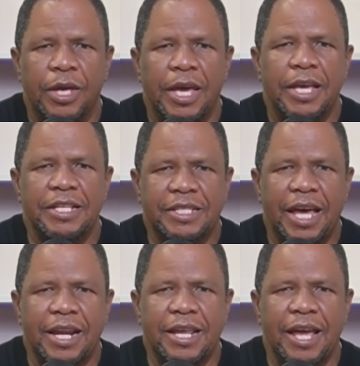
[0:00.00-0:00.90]
His
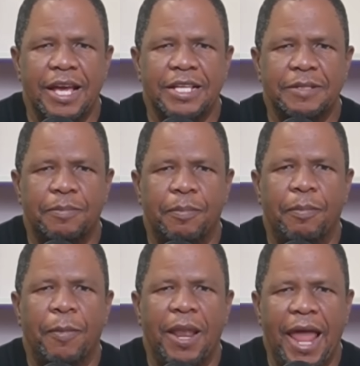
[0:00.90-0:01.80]
career is
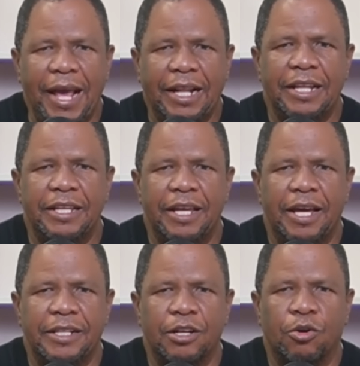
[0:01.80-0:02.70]
likely
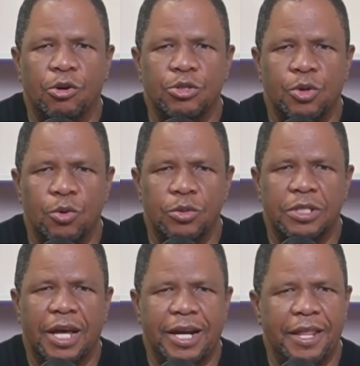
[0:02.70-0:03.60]
at a crossroads
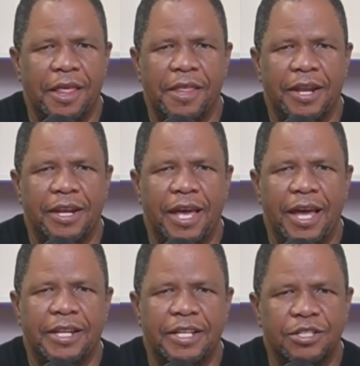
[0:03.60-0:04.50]
rather than
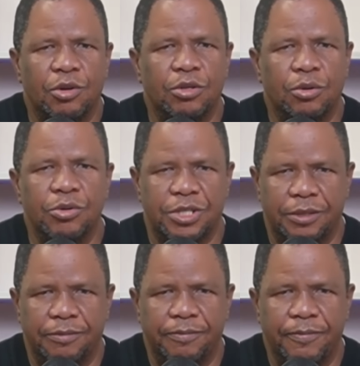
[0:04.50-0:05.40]
at its
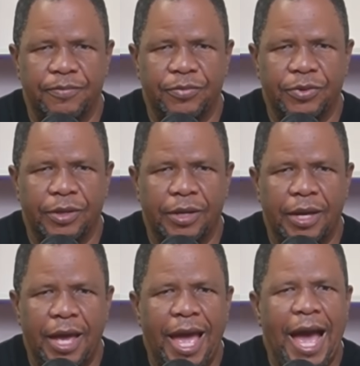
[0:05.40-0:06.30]
conclusion.
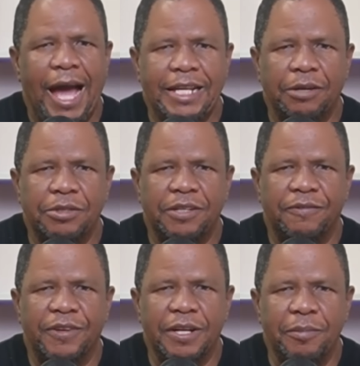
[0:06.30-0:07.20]
I doubt it
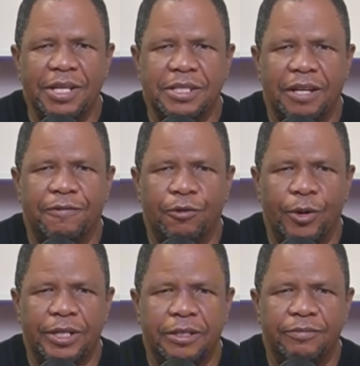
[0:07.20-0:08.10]
very much that
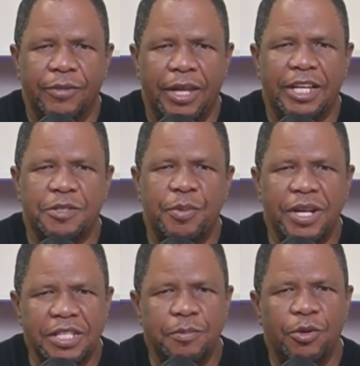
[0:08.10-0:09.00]
Floyd, an
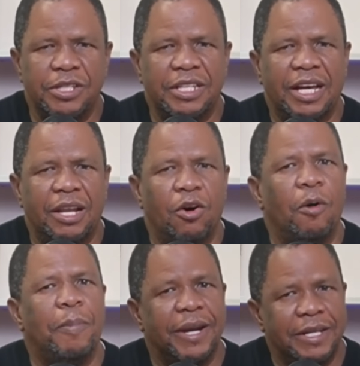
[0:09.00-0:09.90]
experienced political
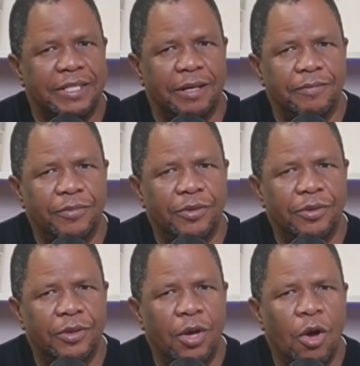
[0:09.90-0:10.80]
operator,
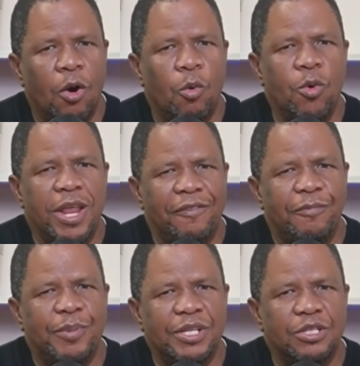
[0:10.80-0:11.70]
would
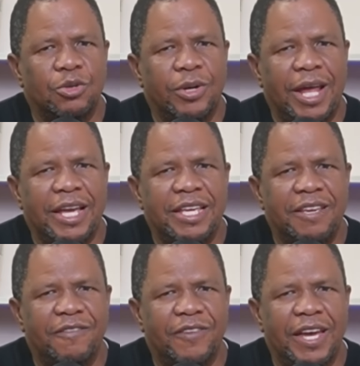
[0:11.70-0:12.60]
have been so
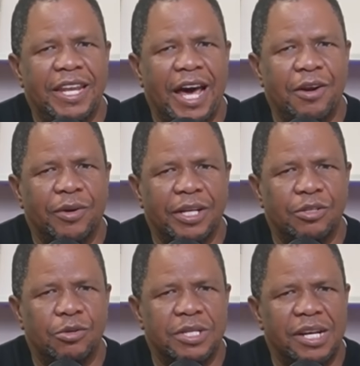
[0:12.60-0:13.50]
naive and arrogant
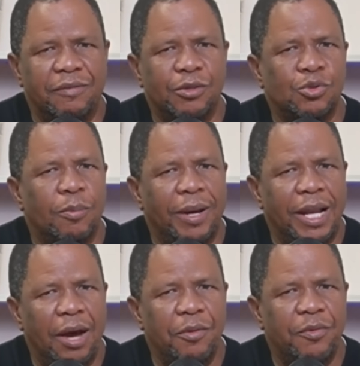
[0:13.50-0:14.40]
to travel to
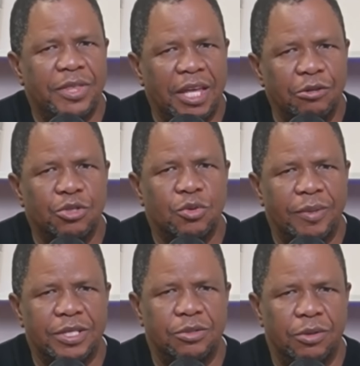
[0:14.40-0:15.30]
Malawi without
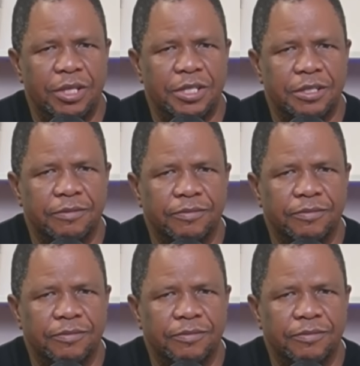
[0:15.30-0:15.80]
Zuma's knowledge.